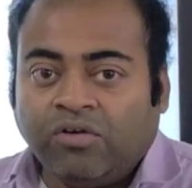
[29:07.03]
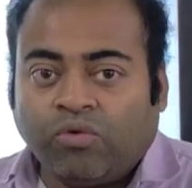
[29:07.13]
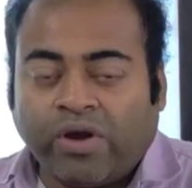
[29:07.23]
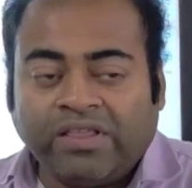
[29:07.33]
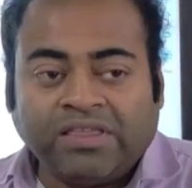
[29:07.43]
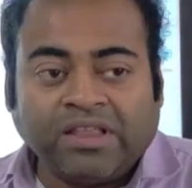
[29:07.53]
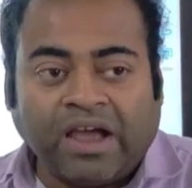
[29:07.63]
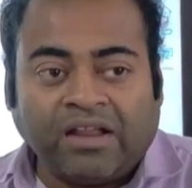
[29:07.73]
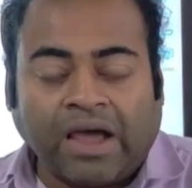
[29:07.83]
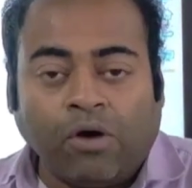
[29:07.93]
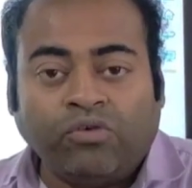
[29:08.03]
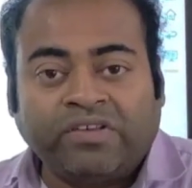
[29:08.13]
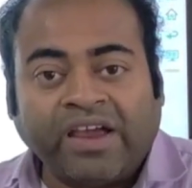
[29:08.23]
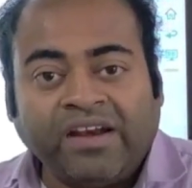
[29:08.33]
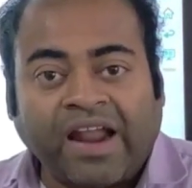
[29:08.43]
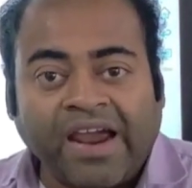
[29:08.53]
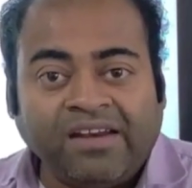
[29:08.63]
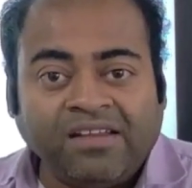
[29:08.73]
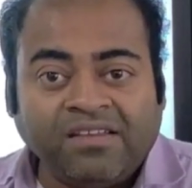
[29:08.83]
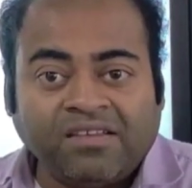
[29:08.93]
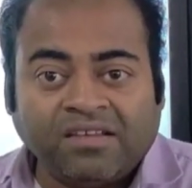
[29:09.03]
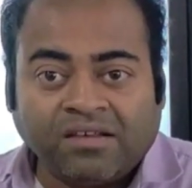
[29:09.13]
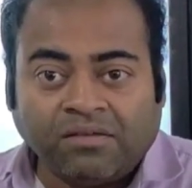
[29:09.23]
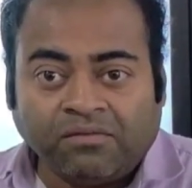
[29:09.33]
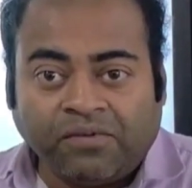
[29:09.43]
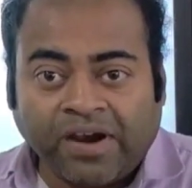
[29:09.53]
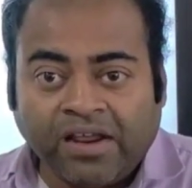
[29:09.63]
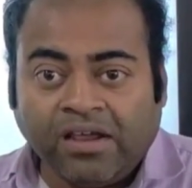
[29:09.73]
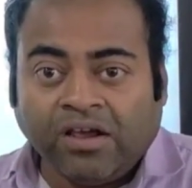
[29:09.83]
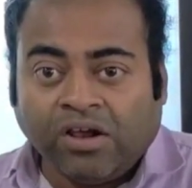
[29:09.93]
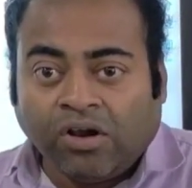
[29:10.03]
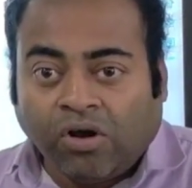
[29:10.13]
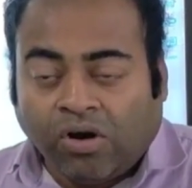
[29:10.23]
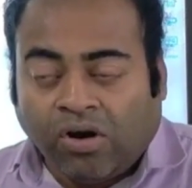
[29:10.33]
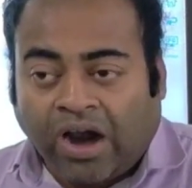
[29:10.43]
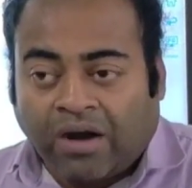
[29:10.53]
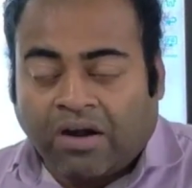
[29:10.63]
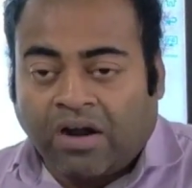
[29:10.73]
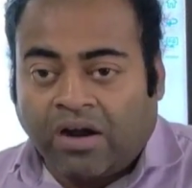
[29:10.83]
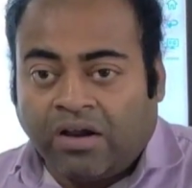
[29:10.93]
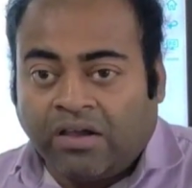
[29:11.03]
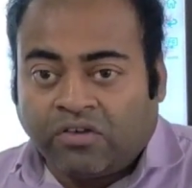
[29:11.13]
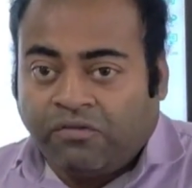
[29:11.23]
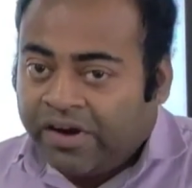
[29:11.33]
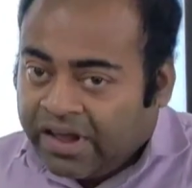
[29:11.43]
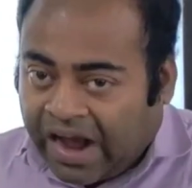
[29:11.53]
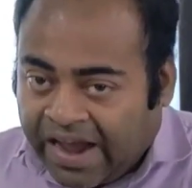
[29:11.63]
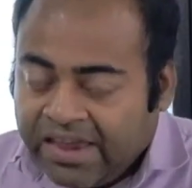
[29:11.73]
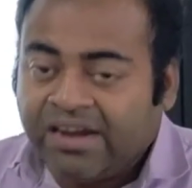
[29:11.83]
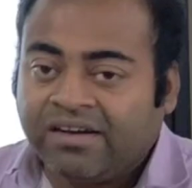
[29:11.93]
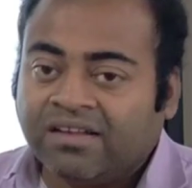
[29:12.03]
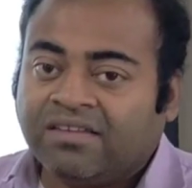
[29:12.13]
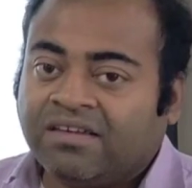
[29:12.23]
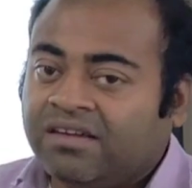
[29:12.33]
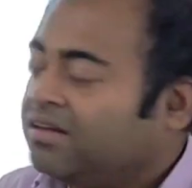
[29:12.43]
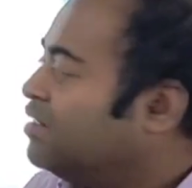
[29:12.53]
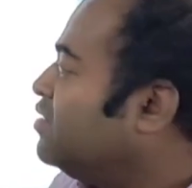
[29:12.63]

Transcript: when the outside light is of very high intensity,